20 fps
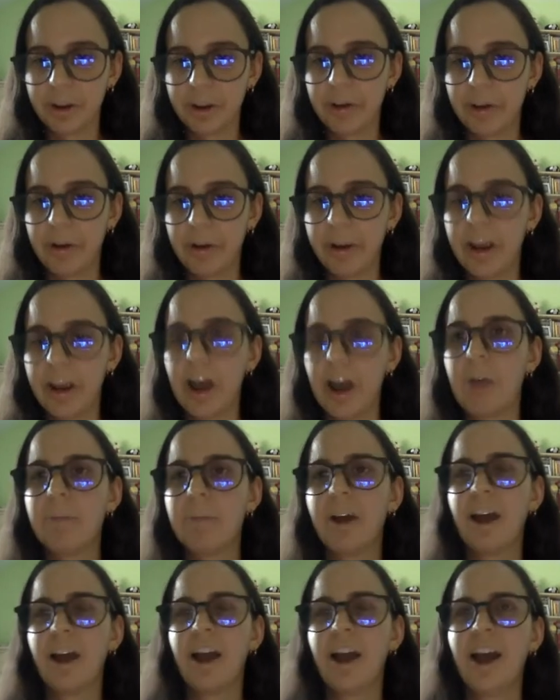growing up,
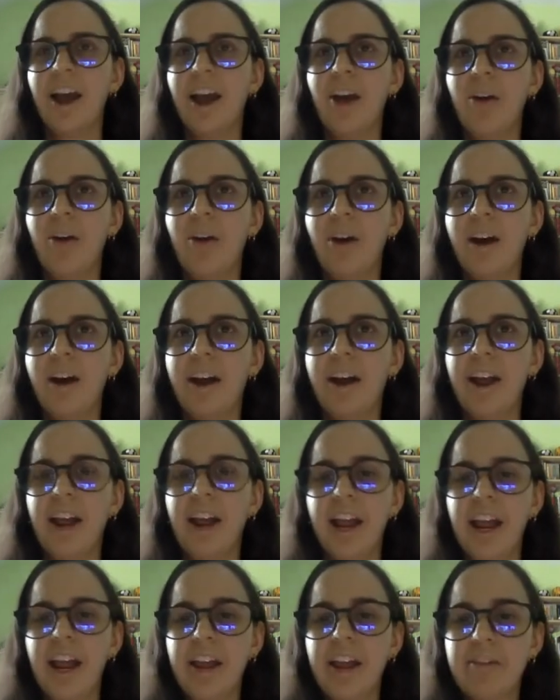
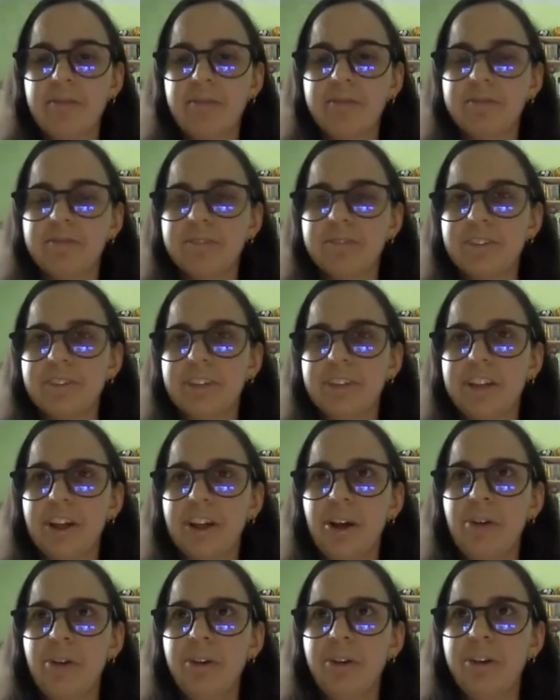if,
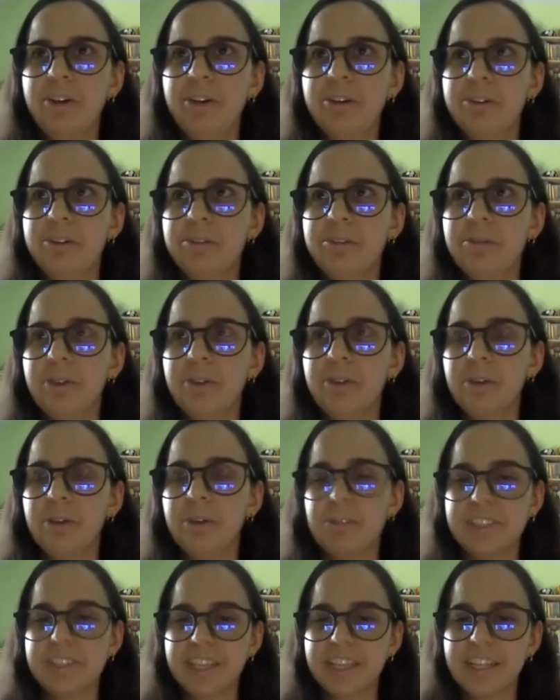you were
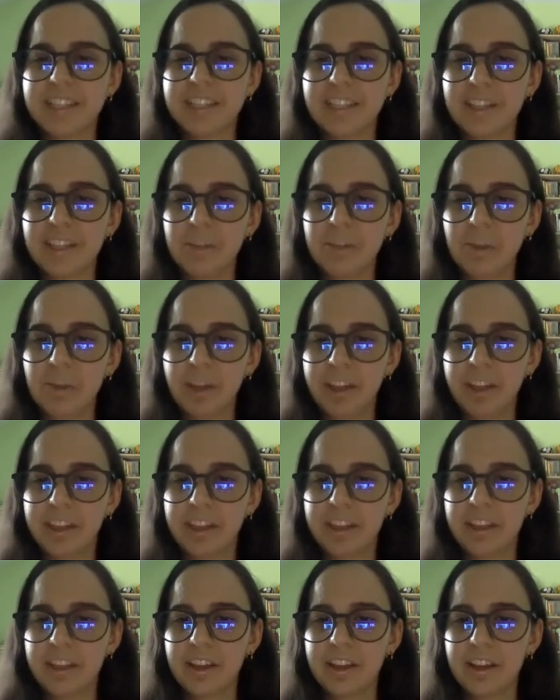presented with
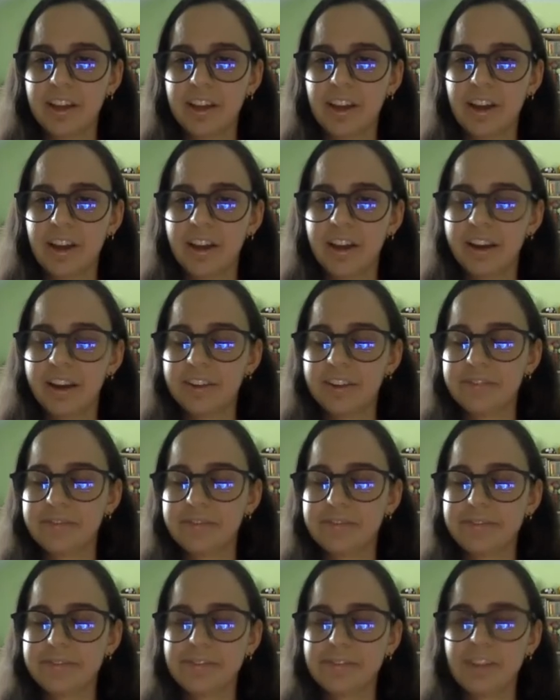
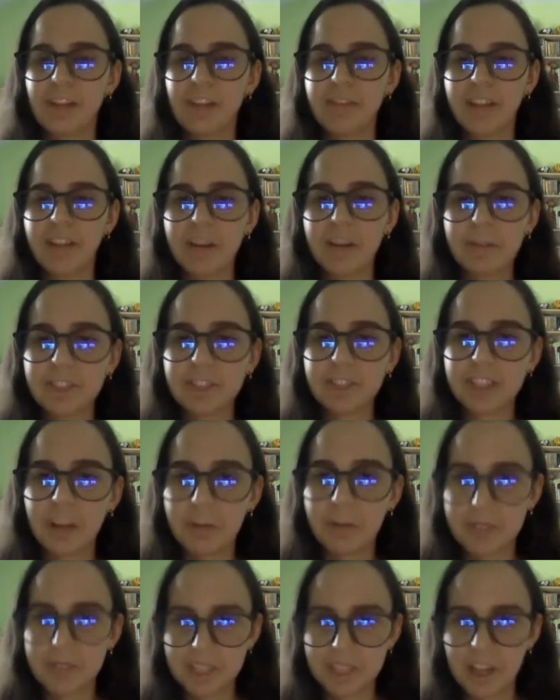love language that
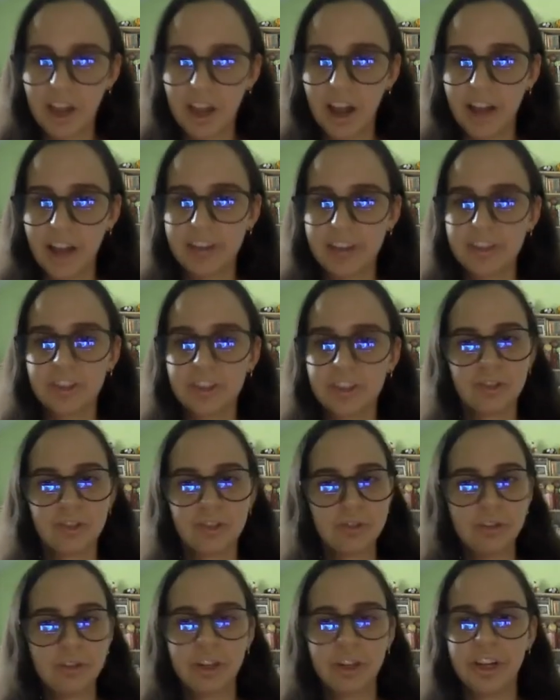was not
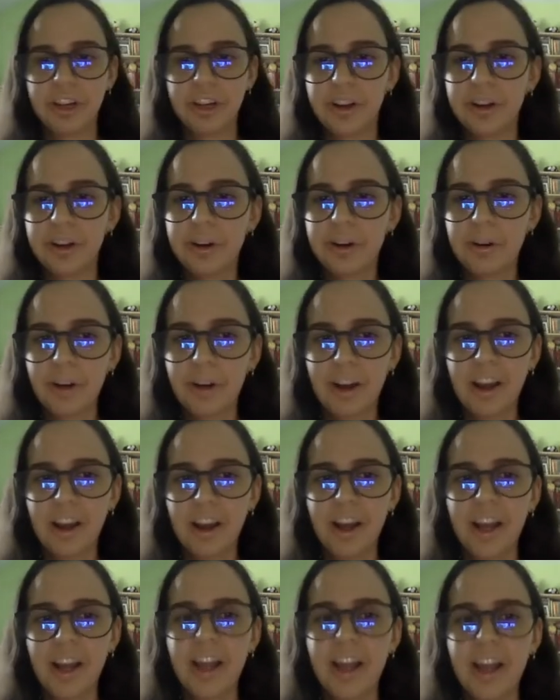true to you,
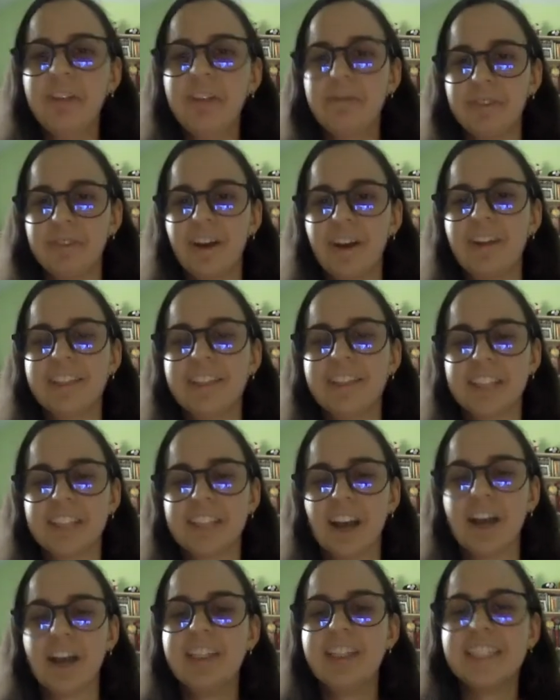you felt
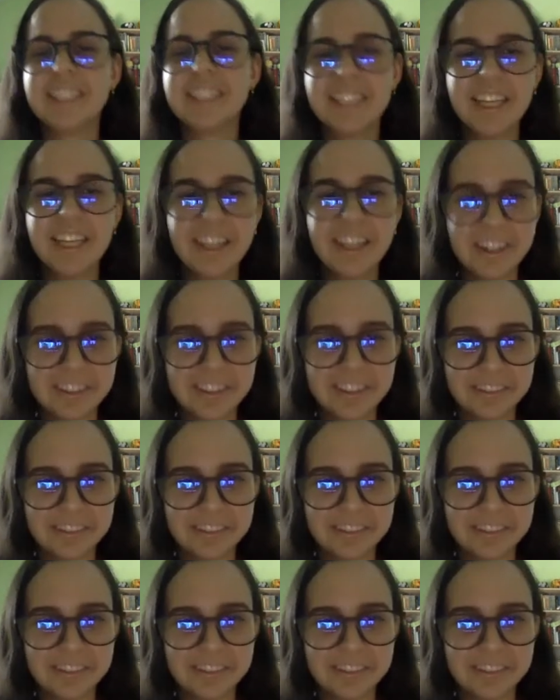unseen.